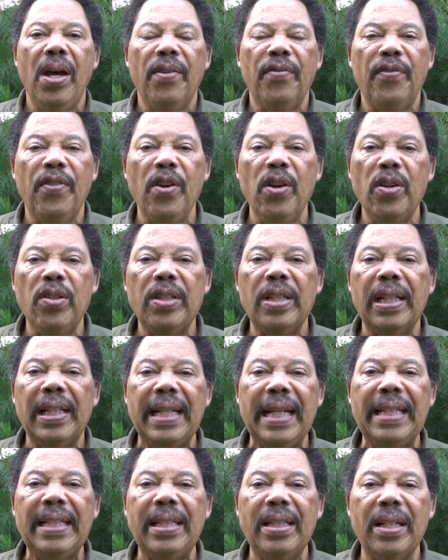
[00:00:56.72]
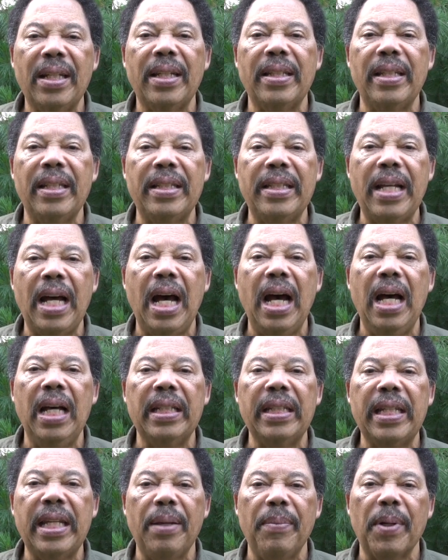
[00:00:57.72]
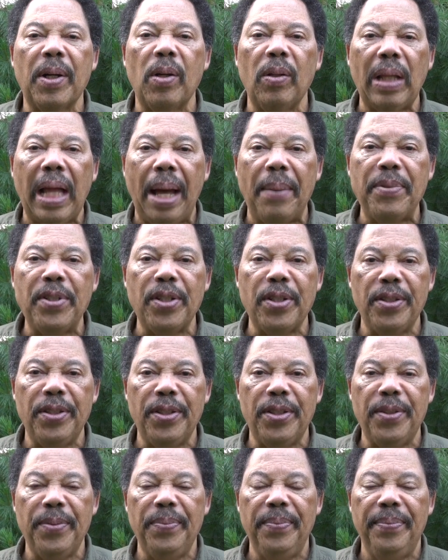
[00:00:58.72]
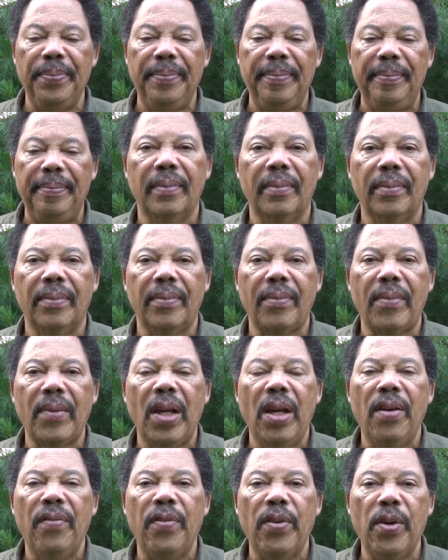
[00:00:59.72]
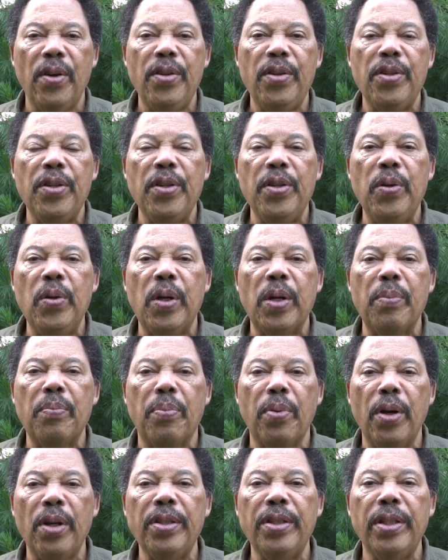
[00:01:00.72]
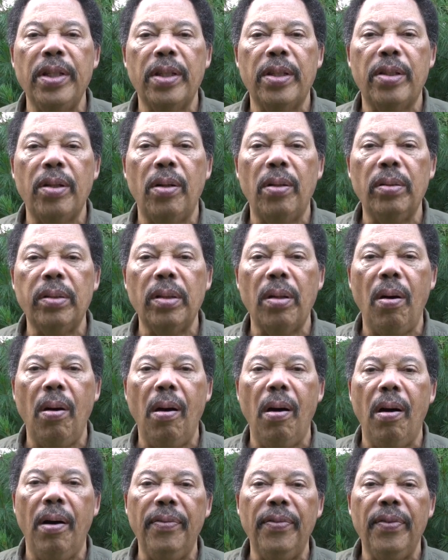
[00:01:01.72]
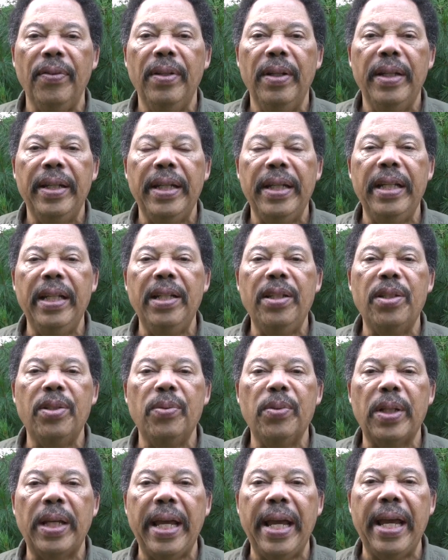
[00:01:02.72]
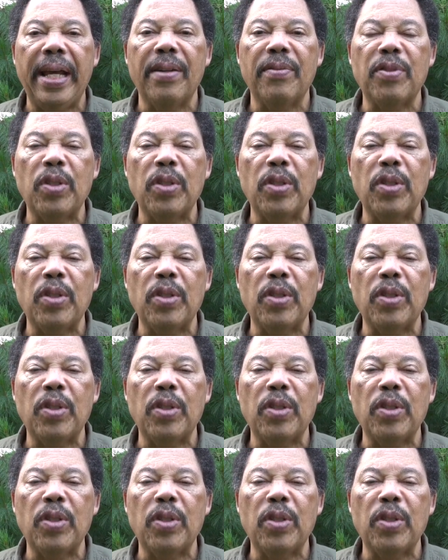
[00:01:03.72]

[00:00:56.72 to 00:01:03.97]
First, let's look at the non-chemical options. First, you can brush the adults off into a can of